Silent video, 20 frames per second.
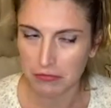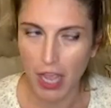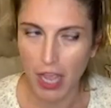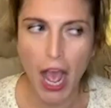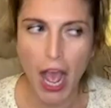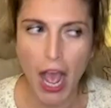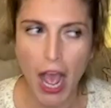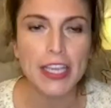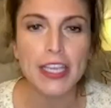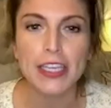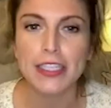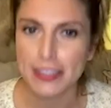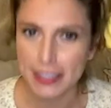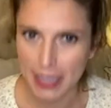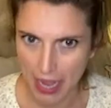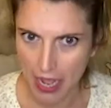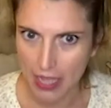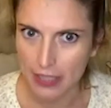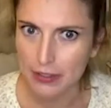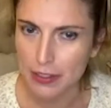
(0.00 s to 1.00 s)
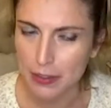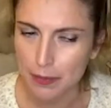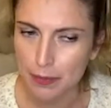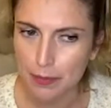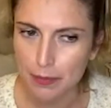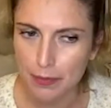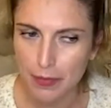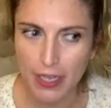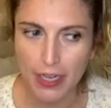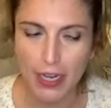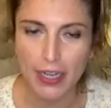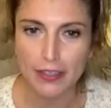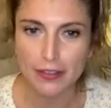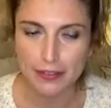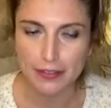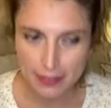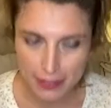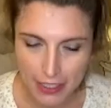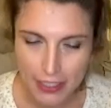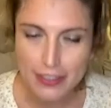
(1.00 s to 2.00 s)
I can dance. And I
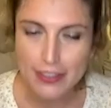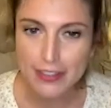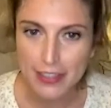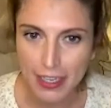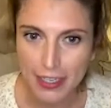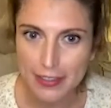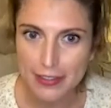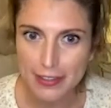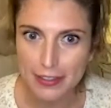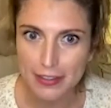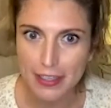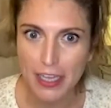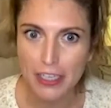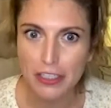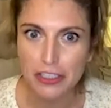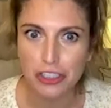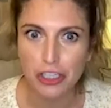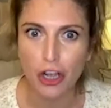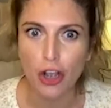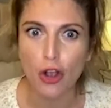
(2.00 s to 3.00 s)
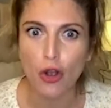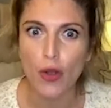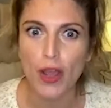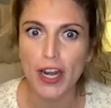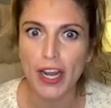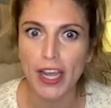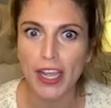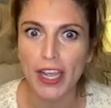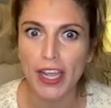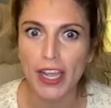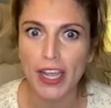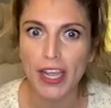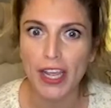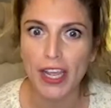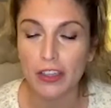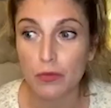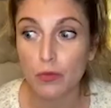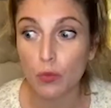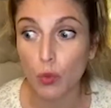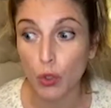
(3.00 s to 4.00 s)
did dance in that show. And
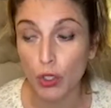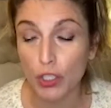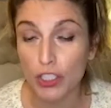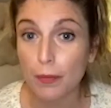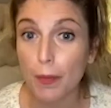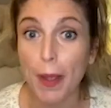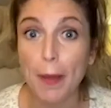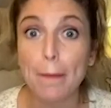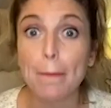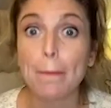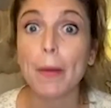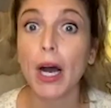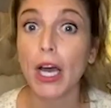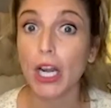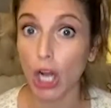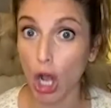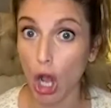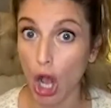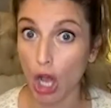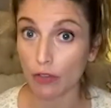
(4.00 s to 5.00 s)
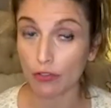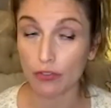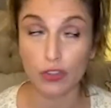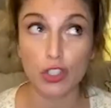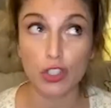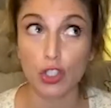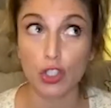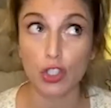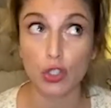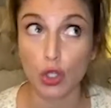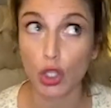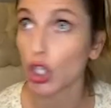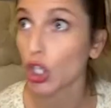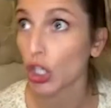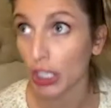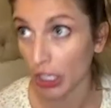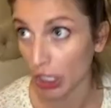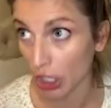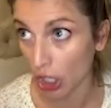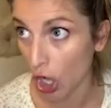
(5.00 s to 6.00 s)
I worked my butt off to
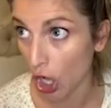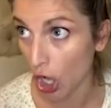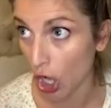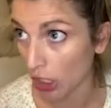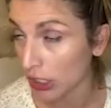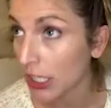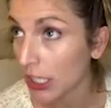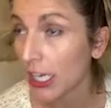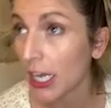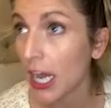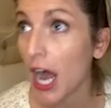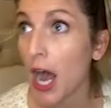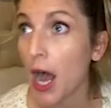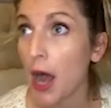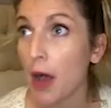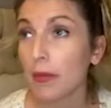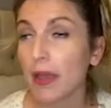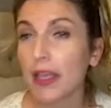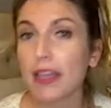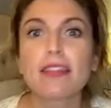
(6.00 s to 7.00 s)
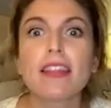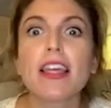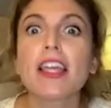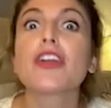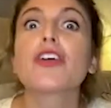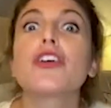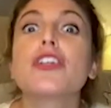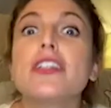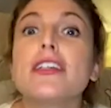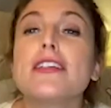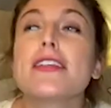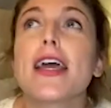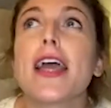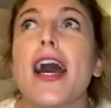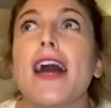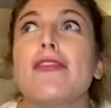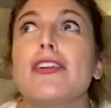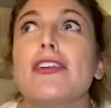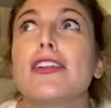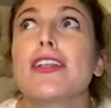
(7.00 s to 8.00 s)
learn it all. Um, and thank goodness I
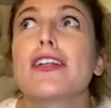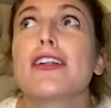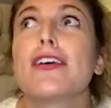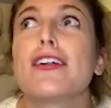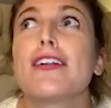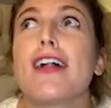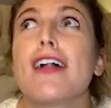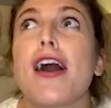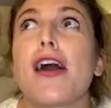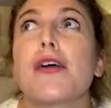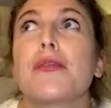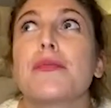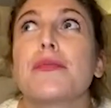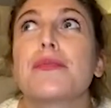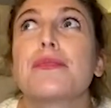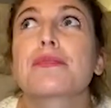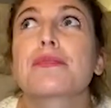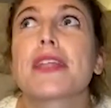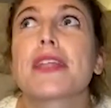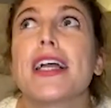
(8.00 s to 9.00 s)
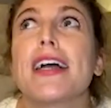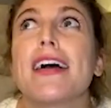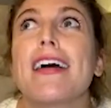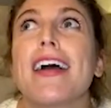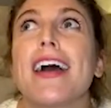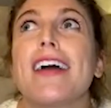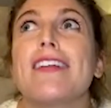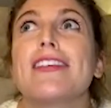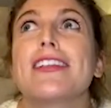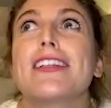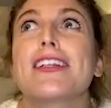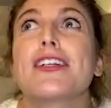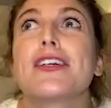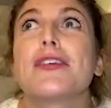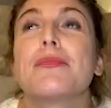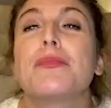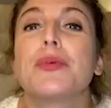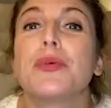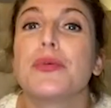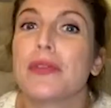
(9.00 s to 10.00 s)
have a little, um, I have a
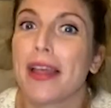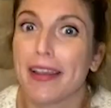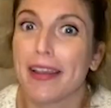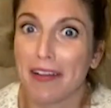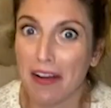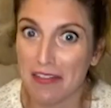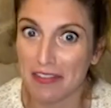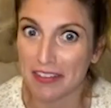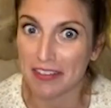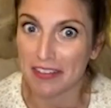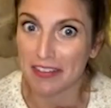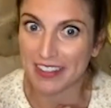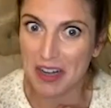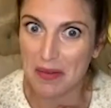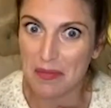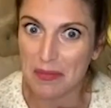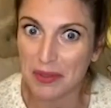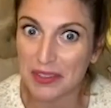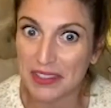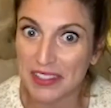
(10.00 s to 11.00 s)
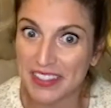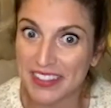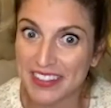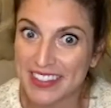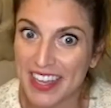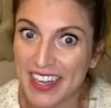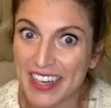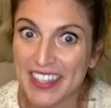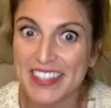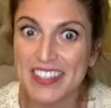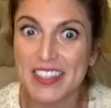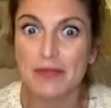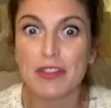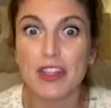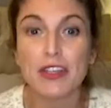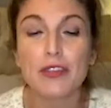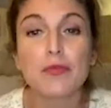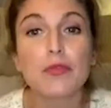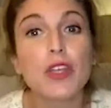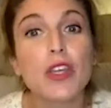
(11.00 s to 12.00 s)
little bootleg of it. I'm really excited. Cause
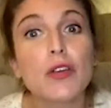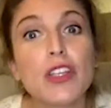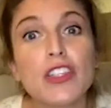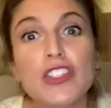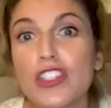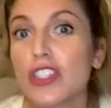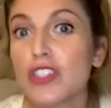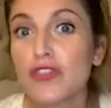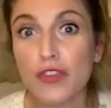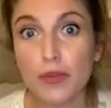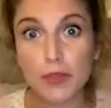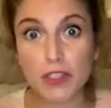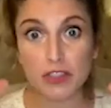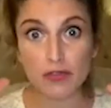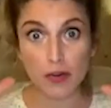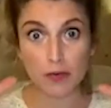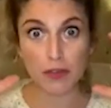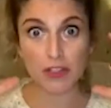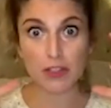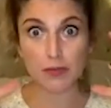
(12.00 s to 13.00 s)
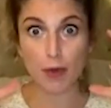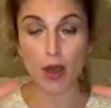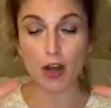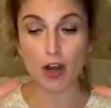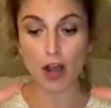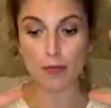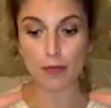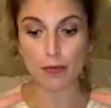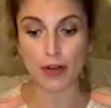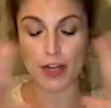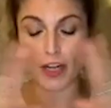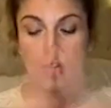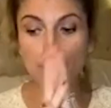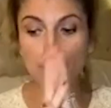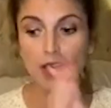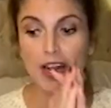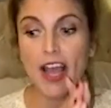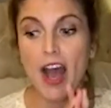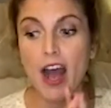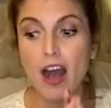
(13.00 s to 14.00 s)
the, it's just from, it's from the spot operator, but
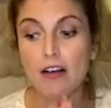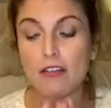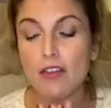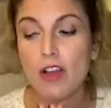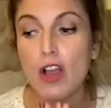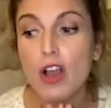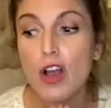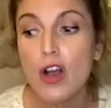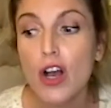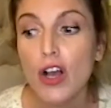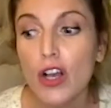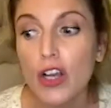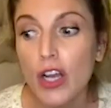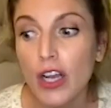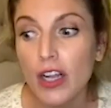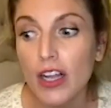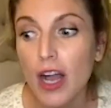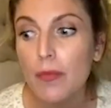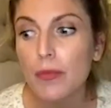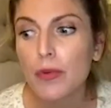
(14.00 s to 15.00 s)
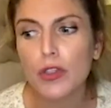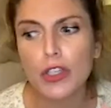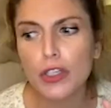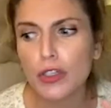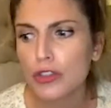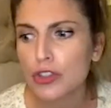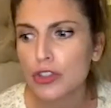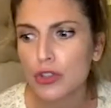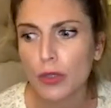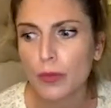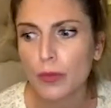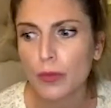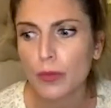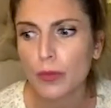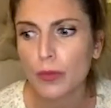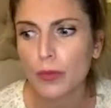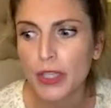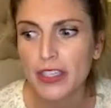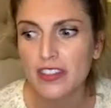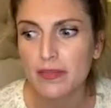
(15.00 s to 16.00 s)
I have a couple little short
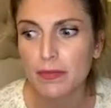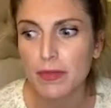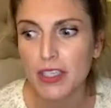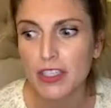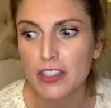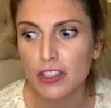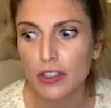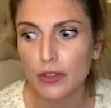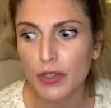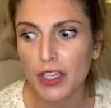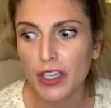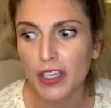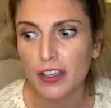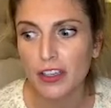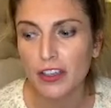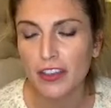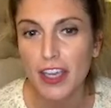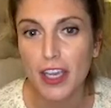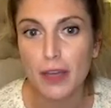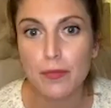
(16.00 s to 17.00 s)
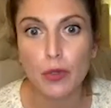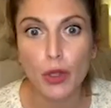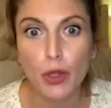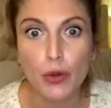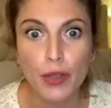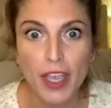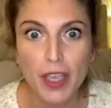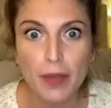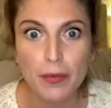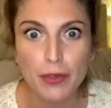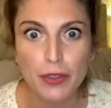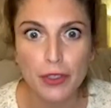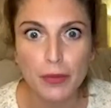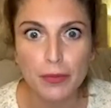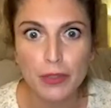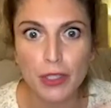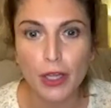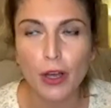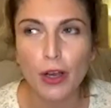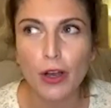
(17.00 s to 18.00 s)
bootlegs of me doing Blow
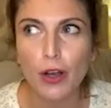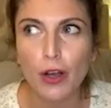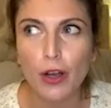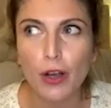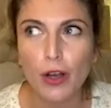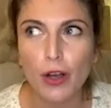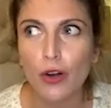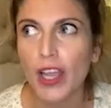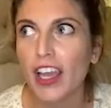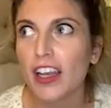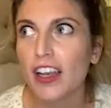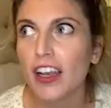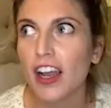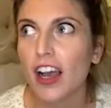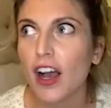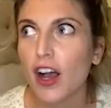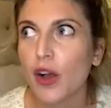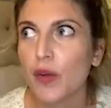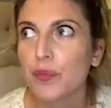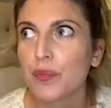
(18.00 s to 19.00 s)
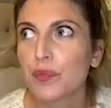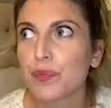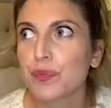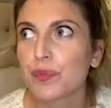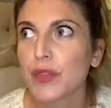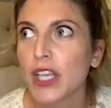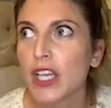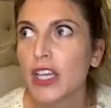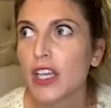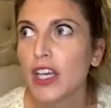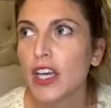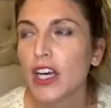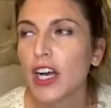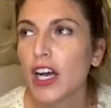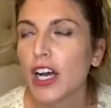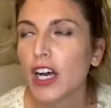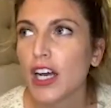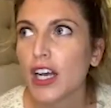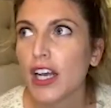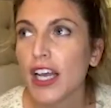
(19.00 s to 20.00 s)
Gabriel Blow and um,
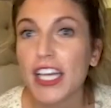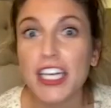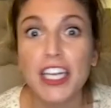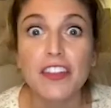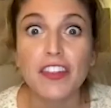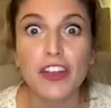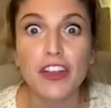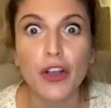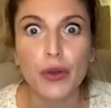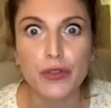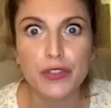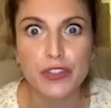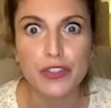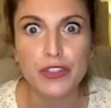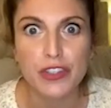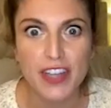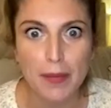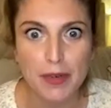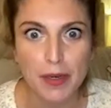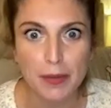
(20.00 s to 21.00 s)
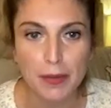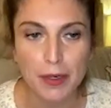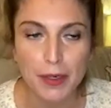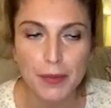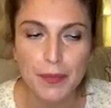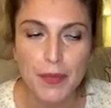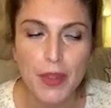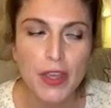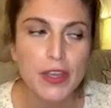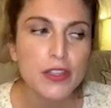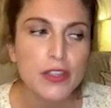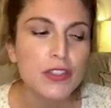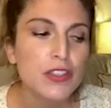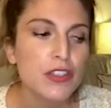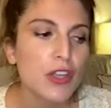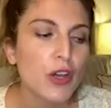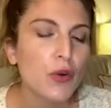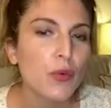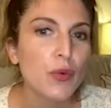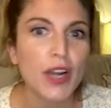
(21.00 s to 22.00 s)
uh, Anything Goes, the tap number.
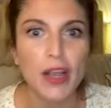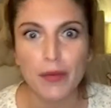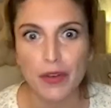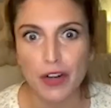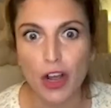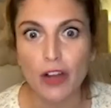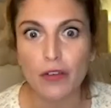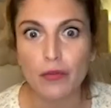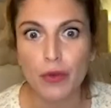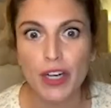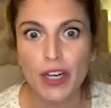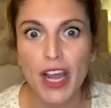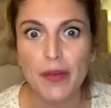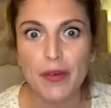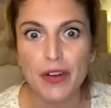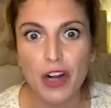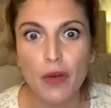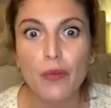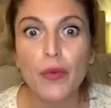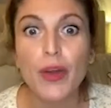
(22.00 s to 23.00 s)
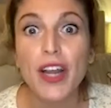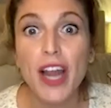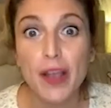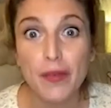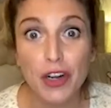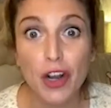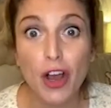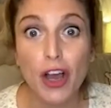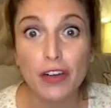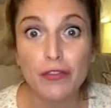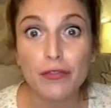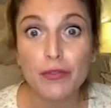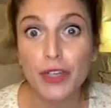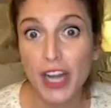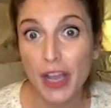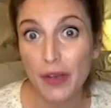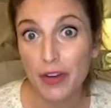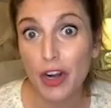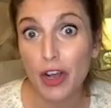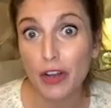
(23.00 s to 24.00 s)
So when I went on, when I went on, when I went on, when
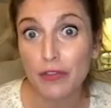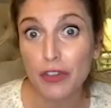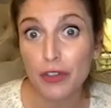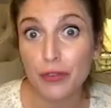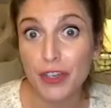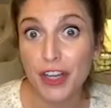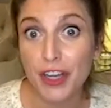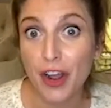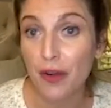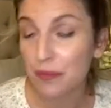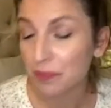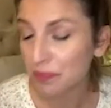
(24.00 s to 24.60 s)
I went on for Reno.